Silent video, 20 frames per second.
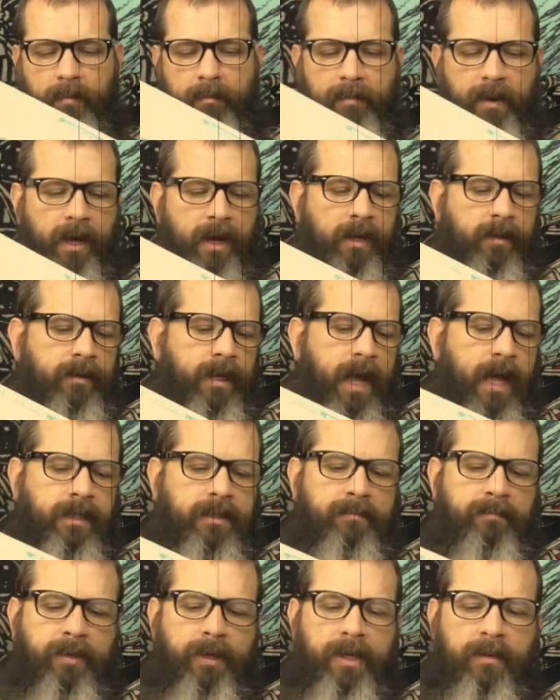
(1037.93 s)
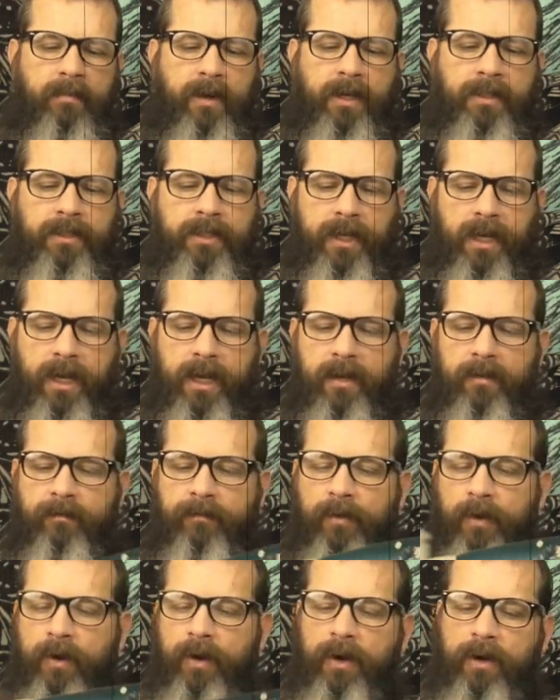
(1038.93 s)
But that's pretty much it
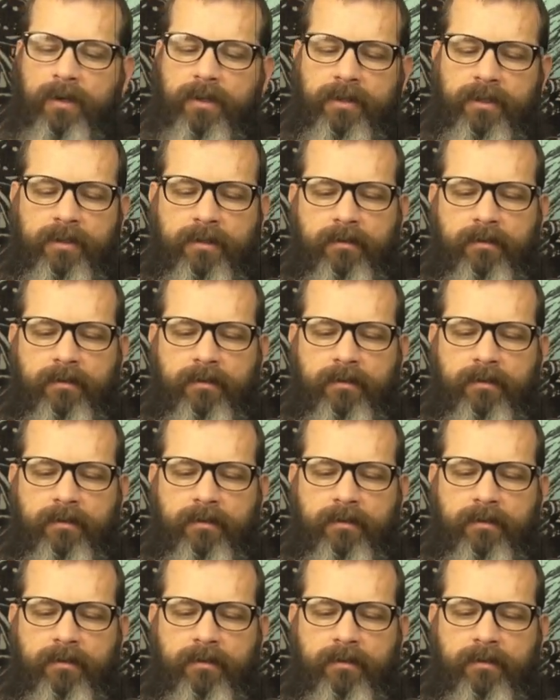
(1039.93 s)
for